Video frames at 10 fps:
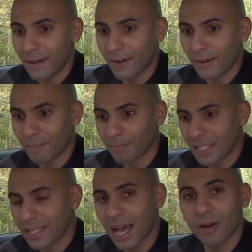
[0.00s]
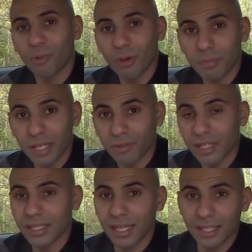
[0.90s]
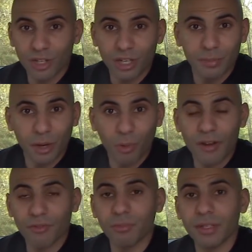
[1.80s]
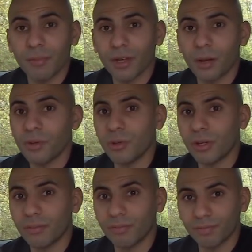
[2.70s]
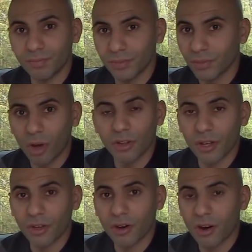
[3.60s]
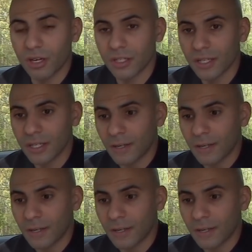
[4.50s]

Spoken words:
That's kind of one big reason that turned me away from BMW and all the other cars.